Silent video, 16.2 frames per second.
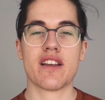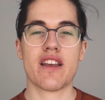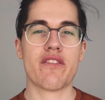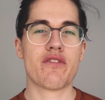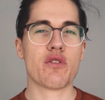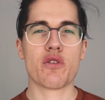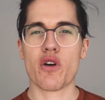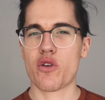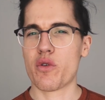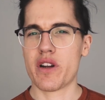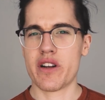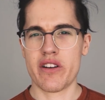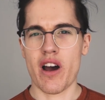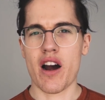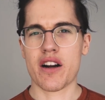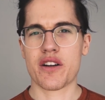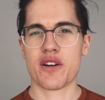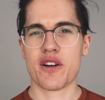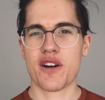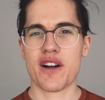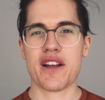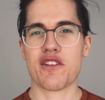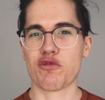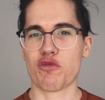if you go to a
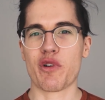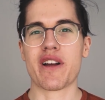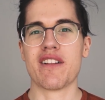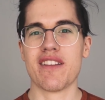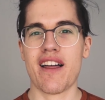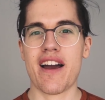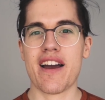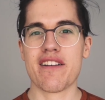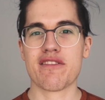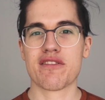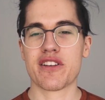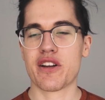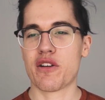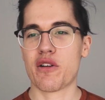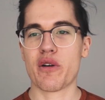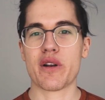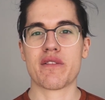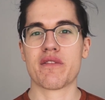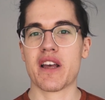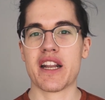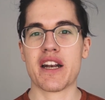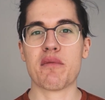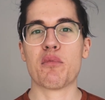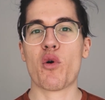doctor in real life, you know,
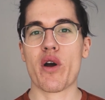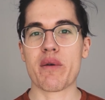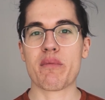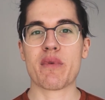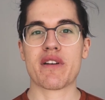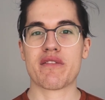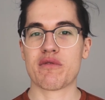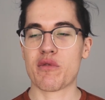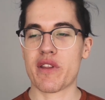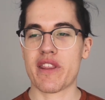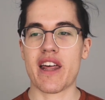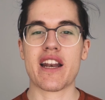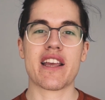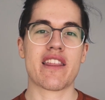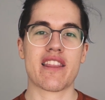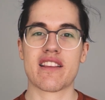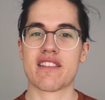an appointment with any,